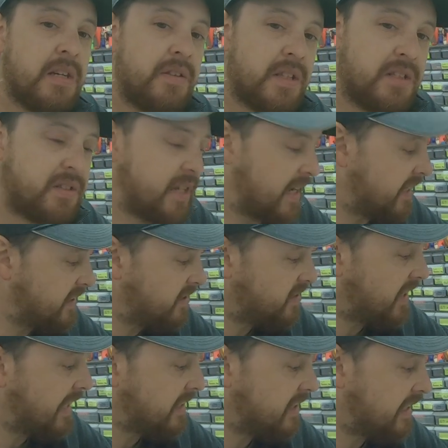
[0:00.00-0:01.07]
The second
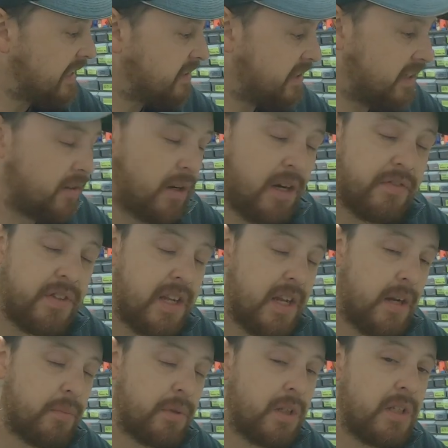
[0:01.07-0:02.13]
side that I did off
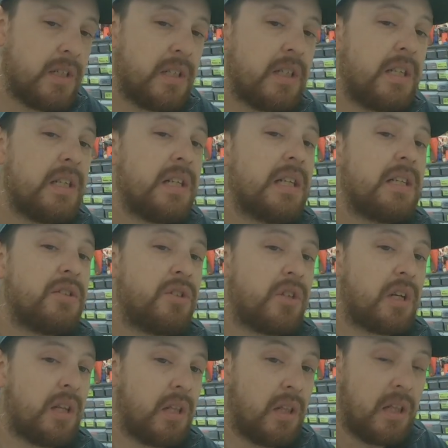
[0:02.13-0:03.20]
camera
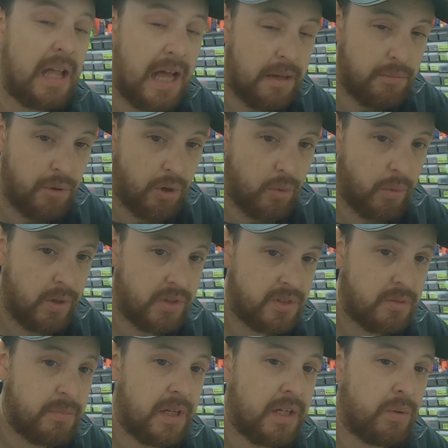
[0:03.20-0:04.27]
took a lot more work
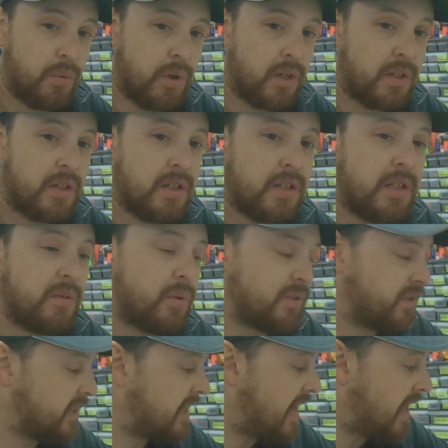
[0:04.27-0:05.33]
to make work.
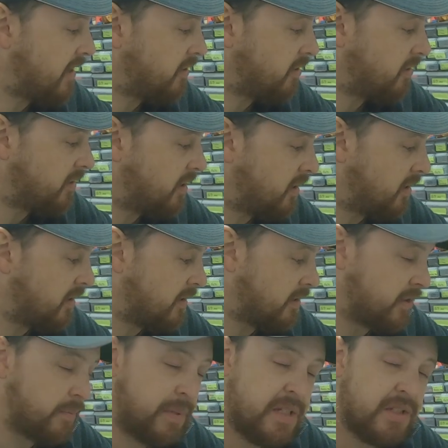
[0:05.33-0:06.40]
Once I got
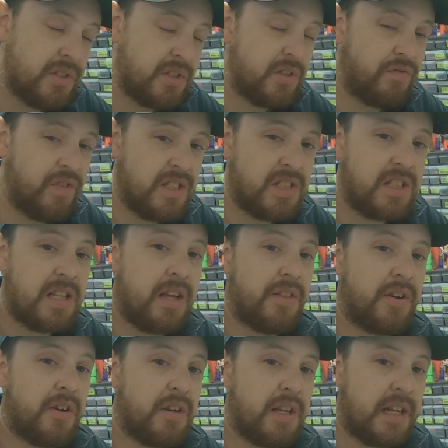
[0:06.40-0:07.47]
the pieces to fit
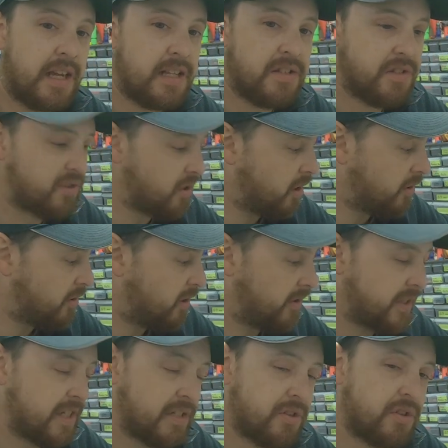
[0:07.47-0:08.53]
together and I installed all
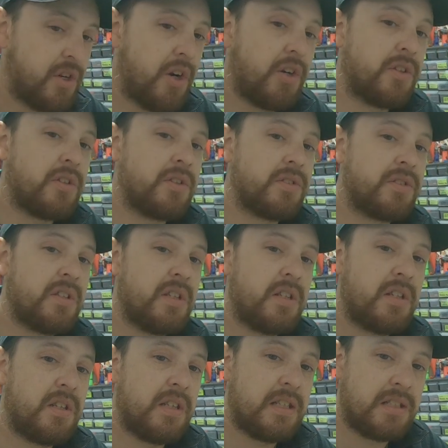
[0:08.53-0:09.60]
the internals
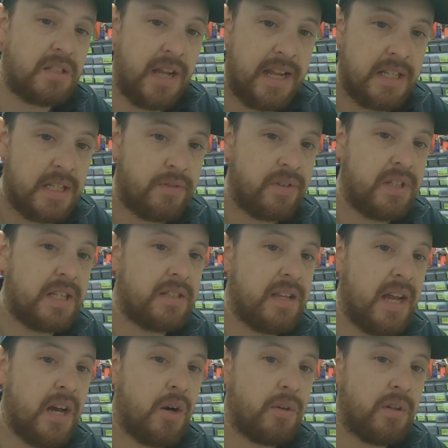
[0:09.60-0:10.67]
and tightened everything
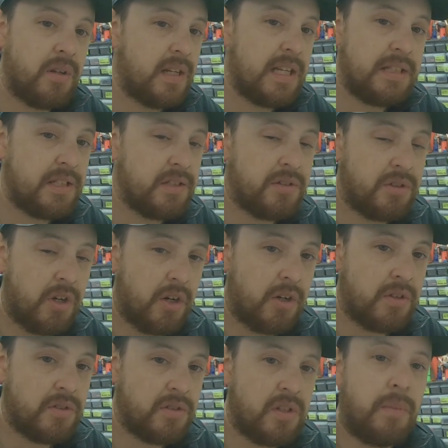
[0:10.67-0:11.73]
down, it didn't
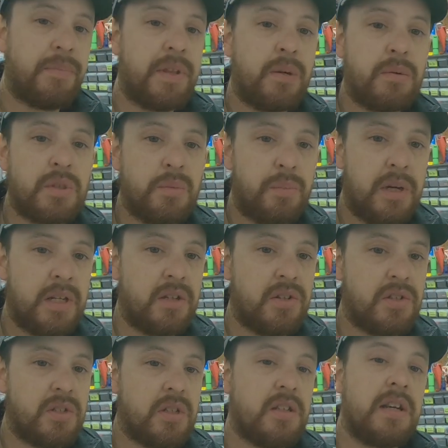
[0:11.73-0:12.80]
turn. Something was
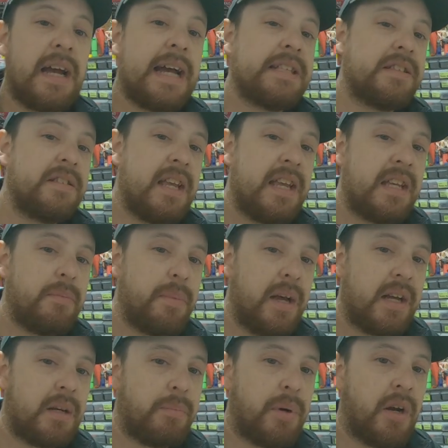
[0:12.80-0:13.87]
pinched. I had to take it
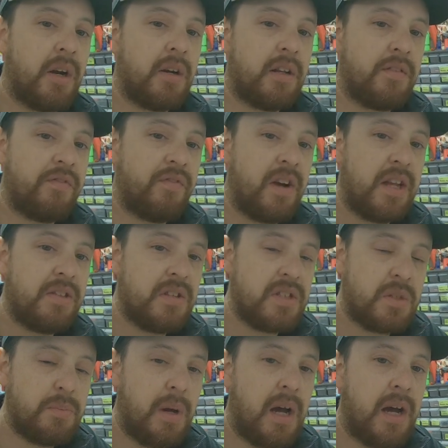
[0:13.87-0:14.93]
back apart and find the
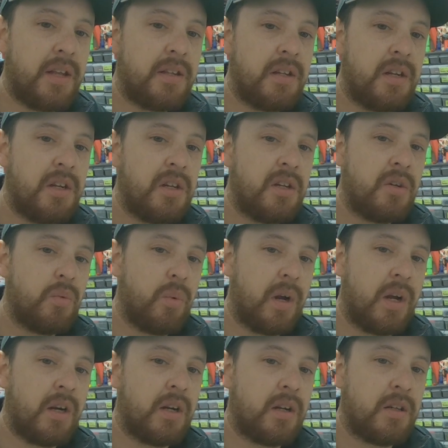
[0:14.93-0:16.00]
spot
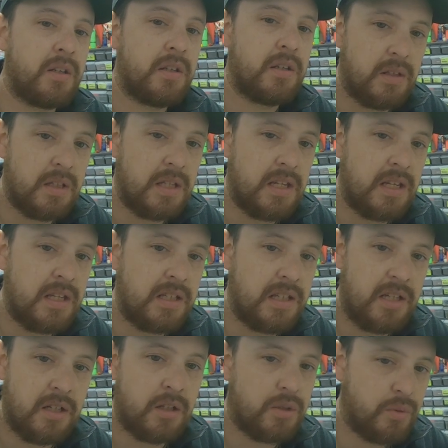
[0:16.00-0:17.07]
where the
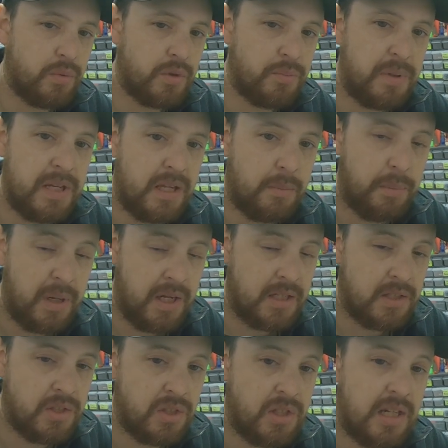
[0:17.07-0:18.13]
gear was being
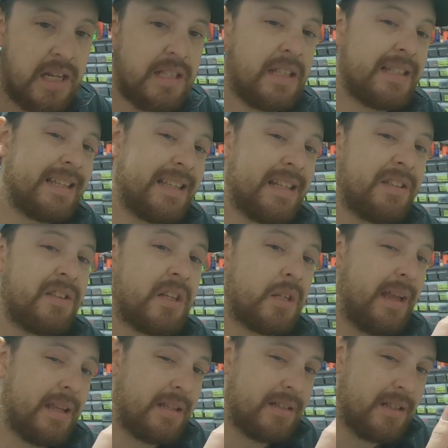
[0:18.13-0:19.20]
pinched and then get in there
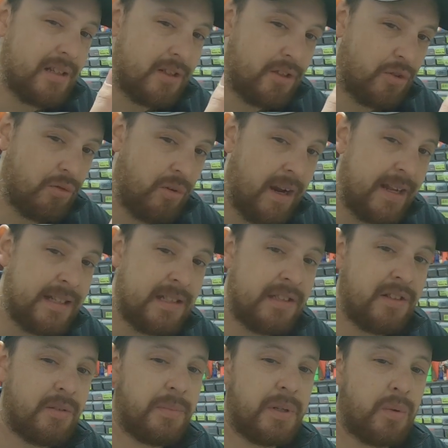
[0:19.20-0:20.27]
and grind a
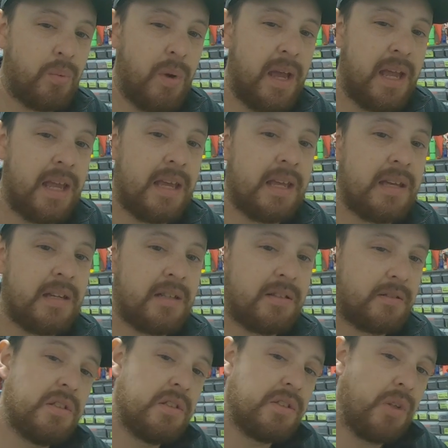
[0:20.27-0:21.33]
little bit away
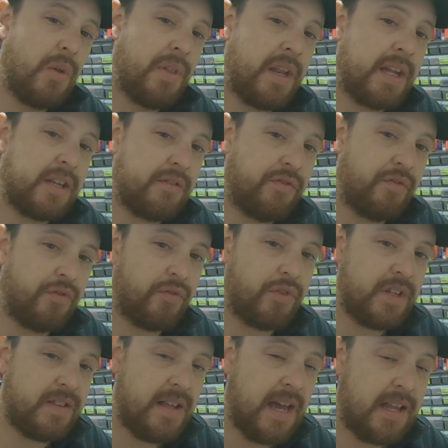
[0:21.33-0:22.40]
so that I could
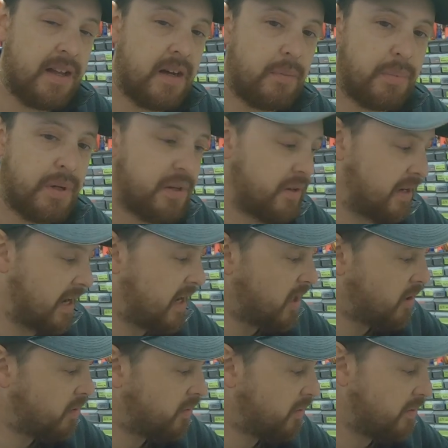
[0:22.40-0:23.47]
free that up.
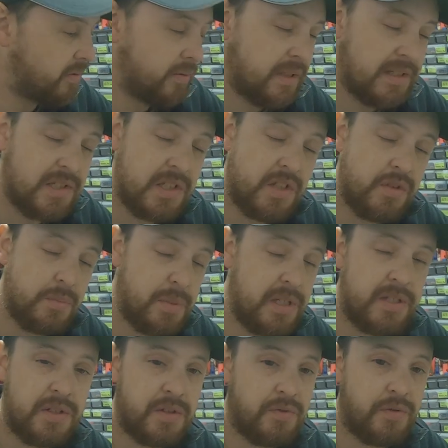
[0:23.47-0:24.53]
Now it
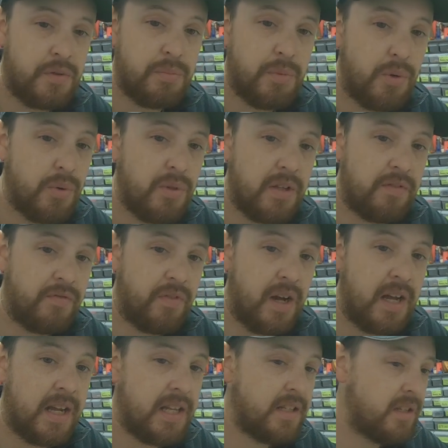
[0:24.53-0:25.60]
spins smooth and
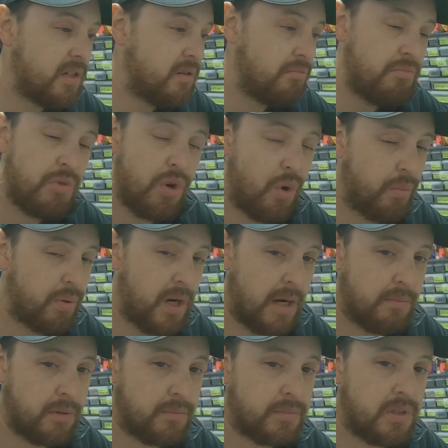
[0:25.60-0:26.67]
fine, no
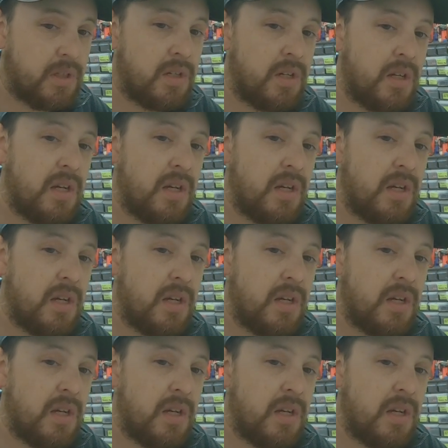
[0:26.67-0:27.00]
problems.